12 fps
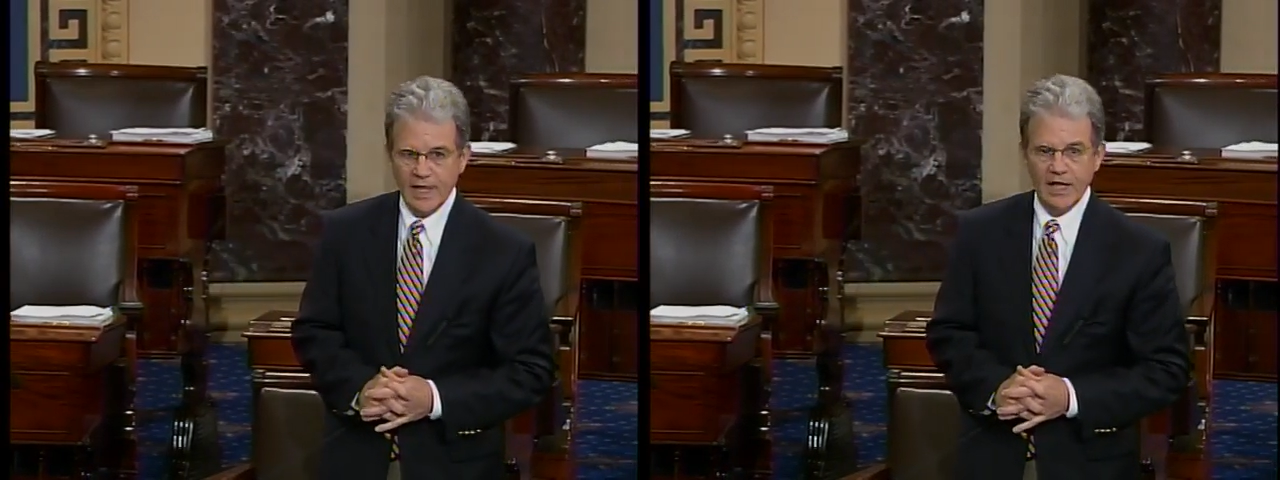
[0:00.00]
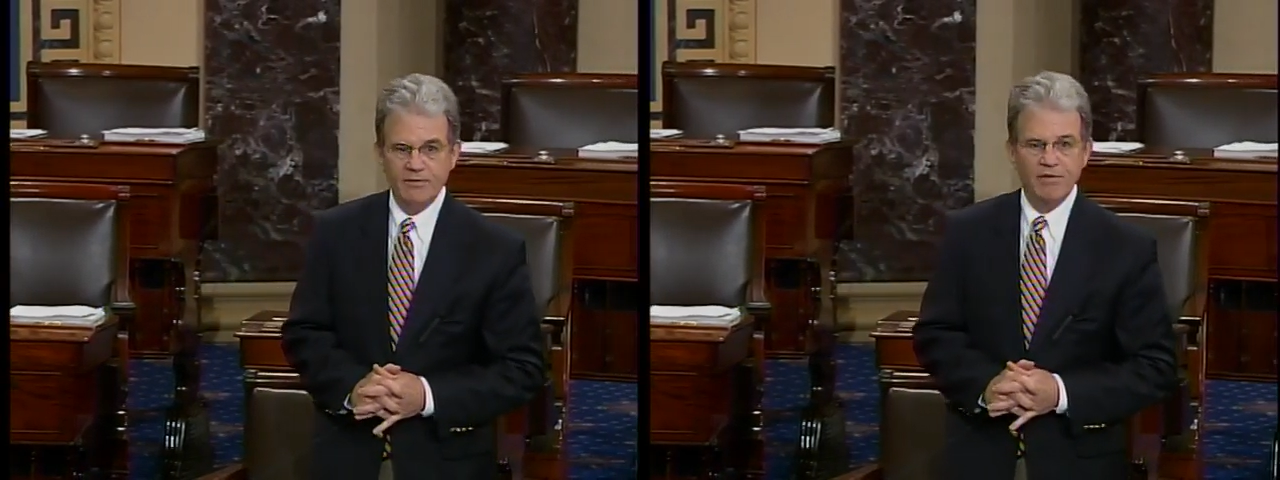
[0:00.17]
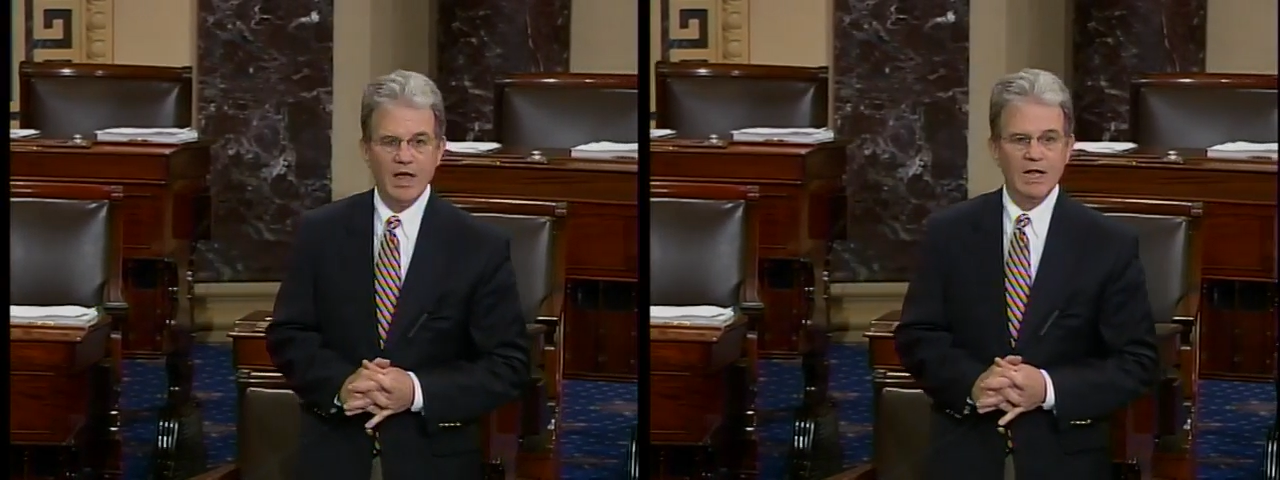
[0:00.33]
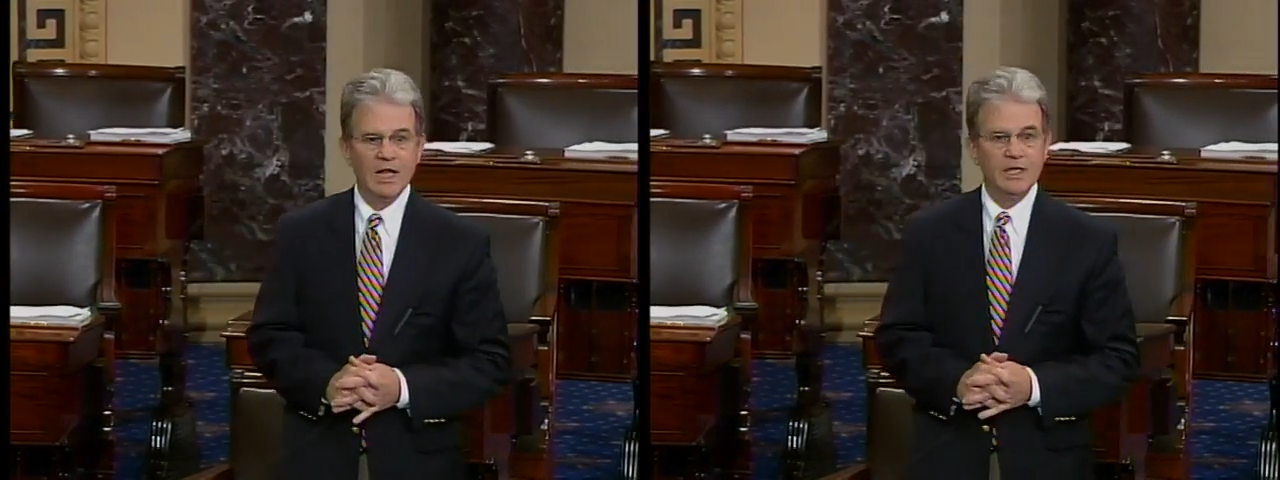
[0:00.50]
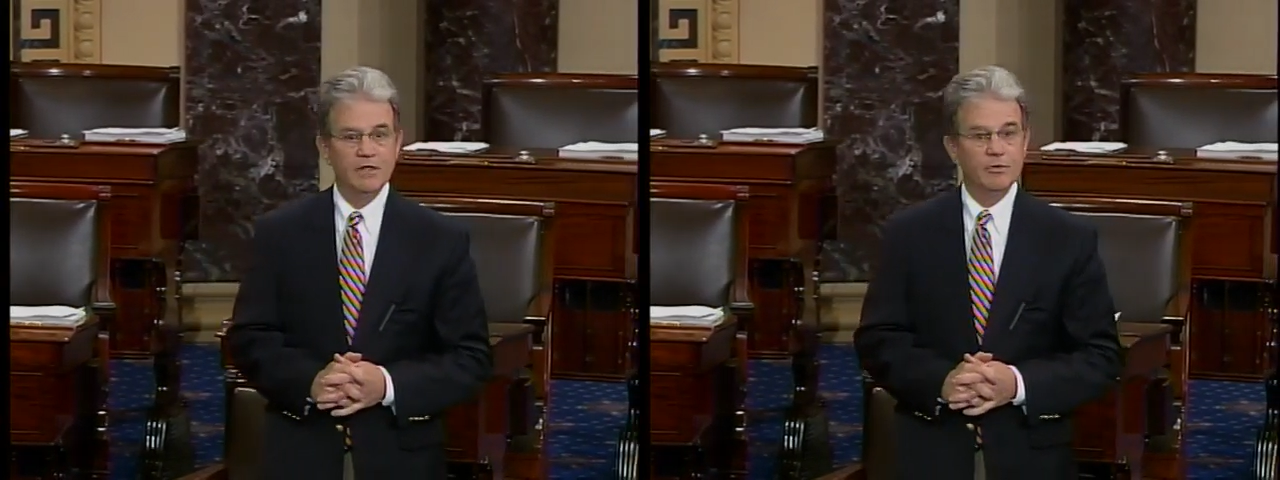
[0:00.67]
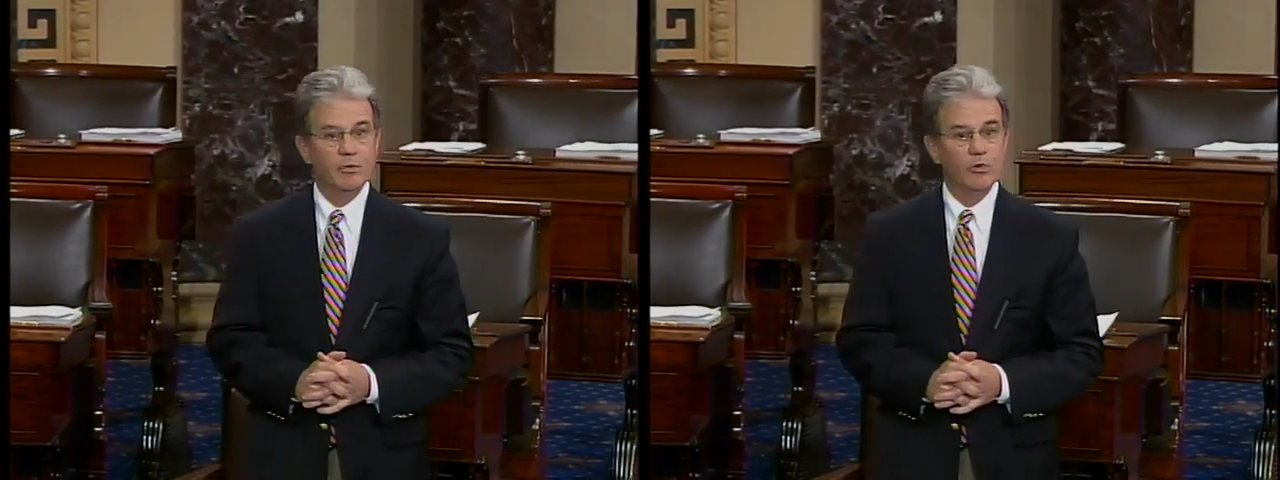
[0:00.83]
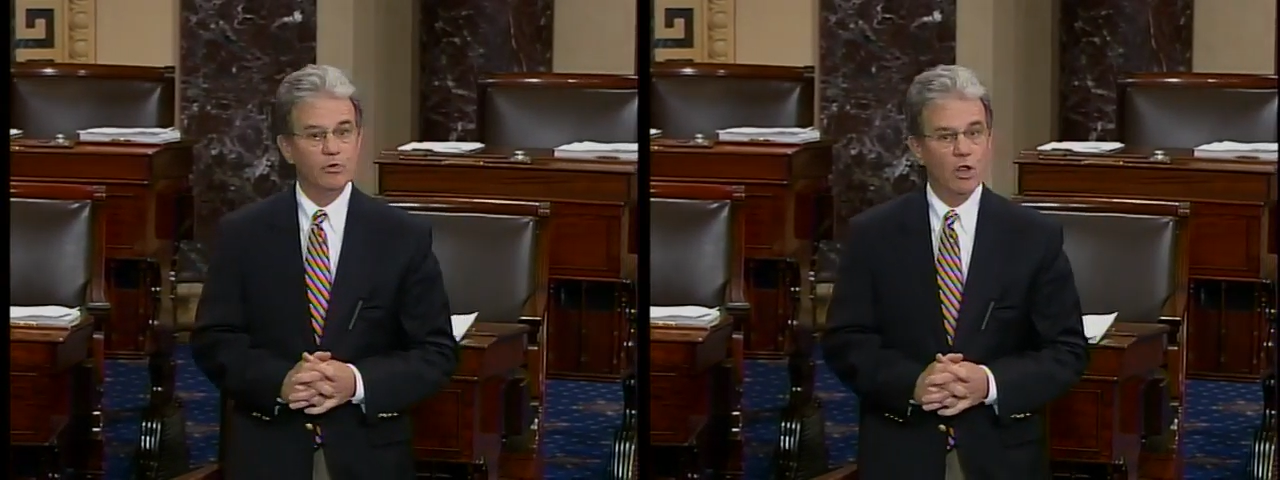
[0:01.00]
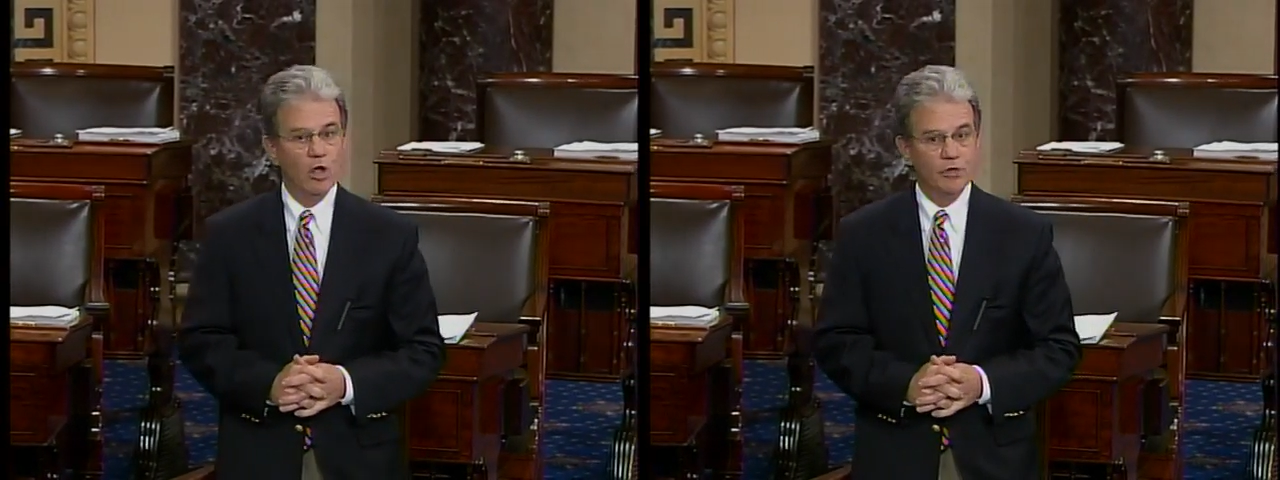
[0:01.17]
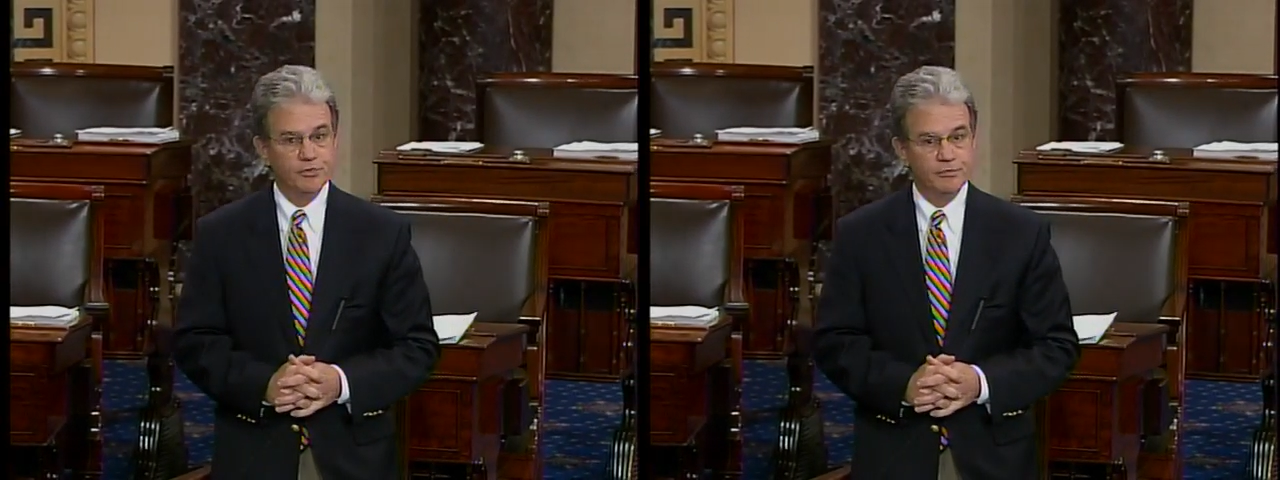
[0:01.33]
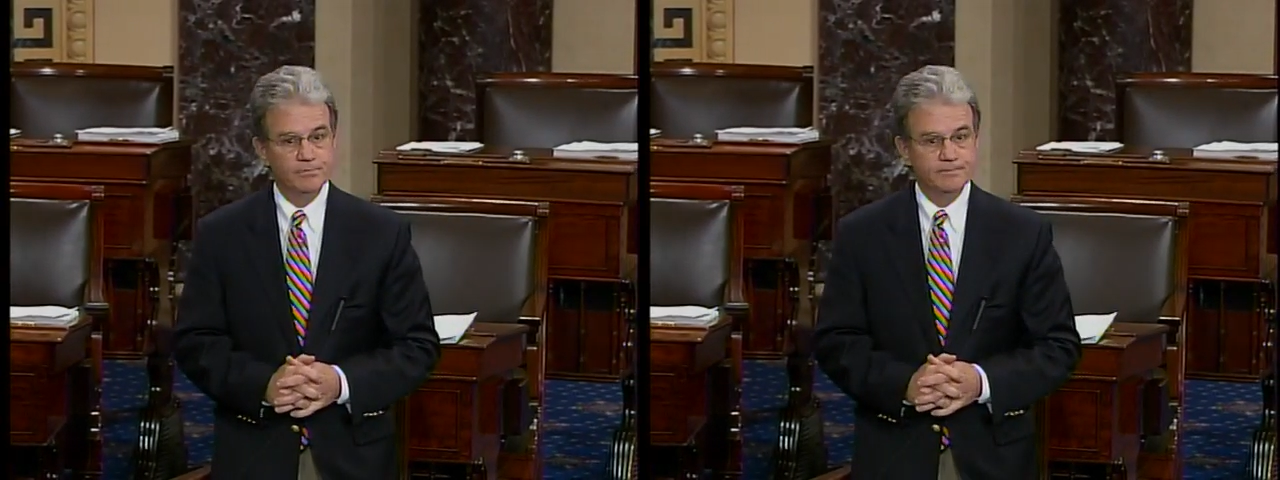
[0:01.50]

had violated their own laws.